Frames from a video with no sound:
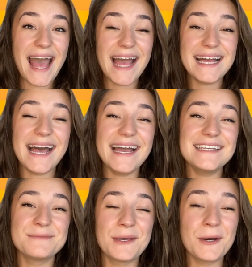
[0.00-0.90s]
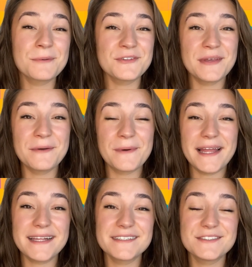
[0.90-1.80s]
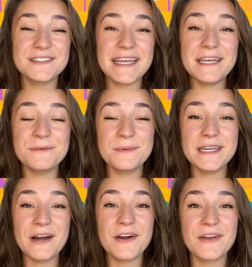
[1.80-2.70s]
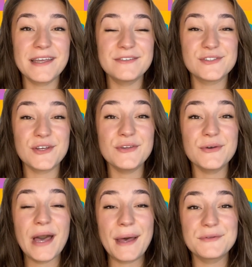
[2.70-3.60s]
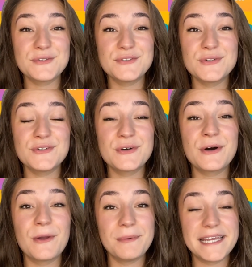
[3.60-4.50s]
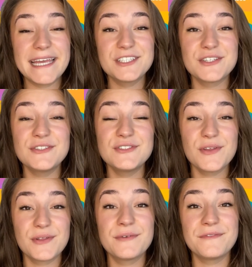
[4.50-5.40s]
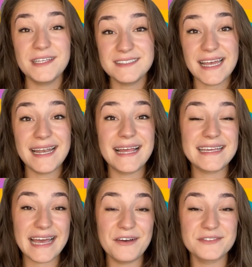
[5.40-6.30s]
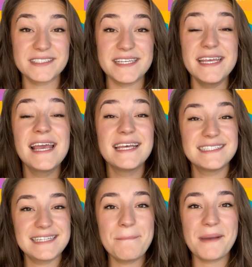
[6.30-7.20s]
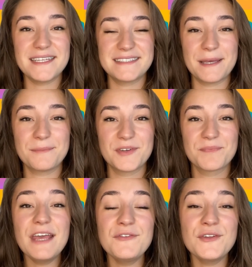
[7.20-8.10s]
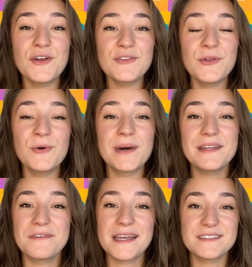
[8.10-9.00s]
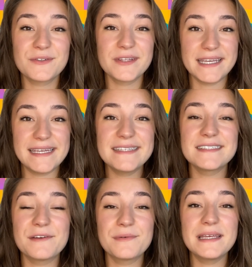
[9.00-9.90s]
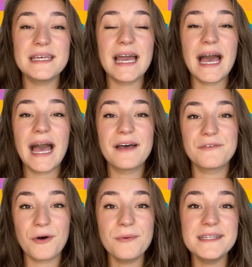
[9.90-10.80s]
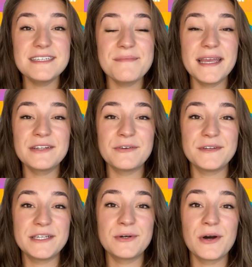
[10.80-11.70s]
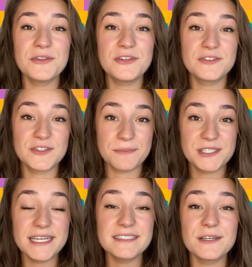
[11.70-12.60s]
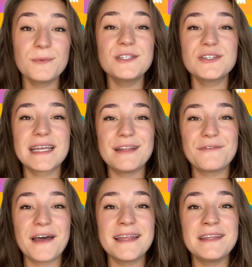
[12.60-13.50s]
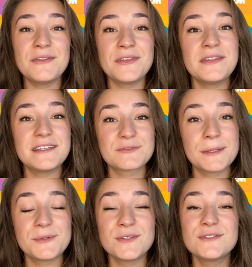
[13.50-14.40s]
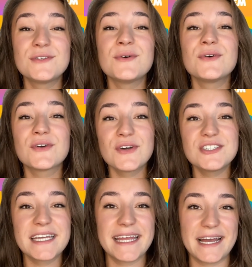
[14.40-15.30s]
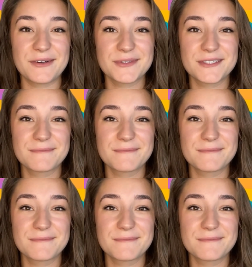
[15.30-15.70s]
Hi guys, we hope you're doing well. Today we are going to show you how to do your application to the Visale Guarantee step by step. If you don't know what Visale is, we have already made a video on the subject which you can find in the description, so go check it out.